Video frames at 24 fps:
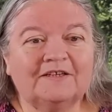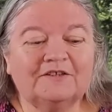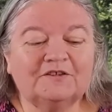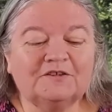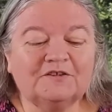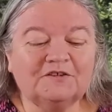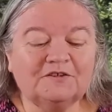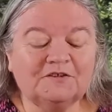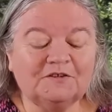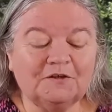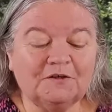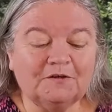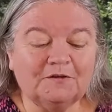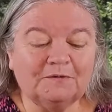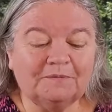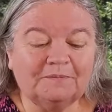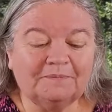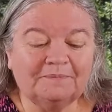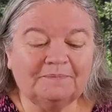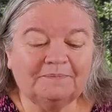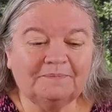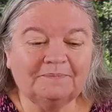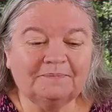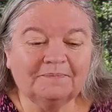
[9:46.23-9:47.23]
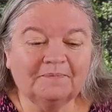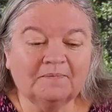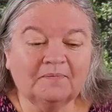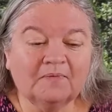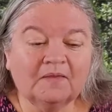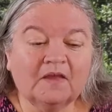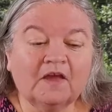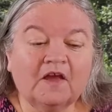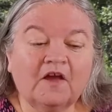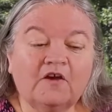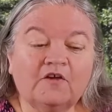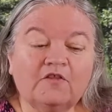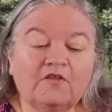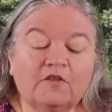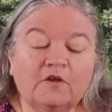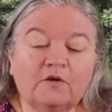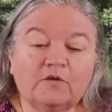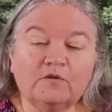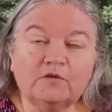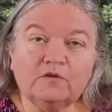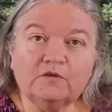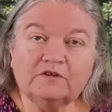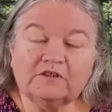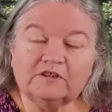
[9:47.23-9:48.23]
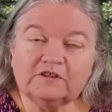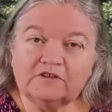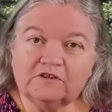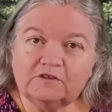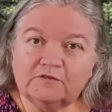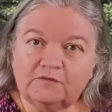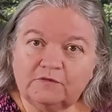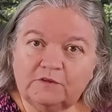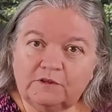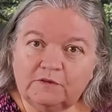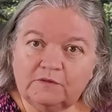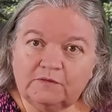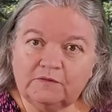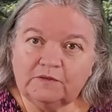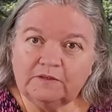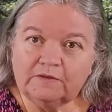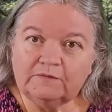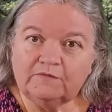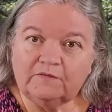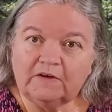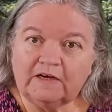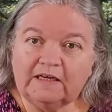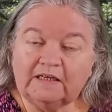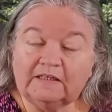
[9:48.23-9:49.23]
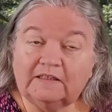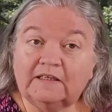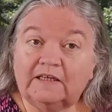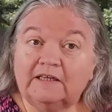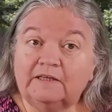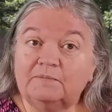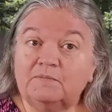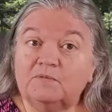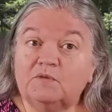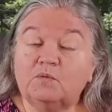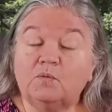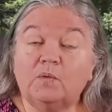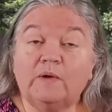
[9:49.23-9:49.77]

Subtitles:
So, those are just a few of the file names.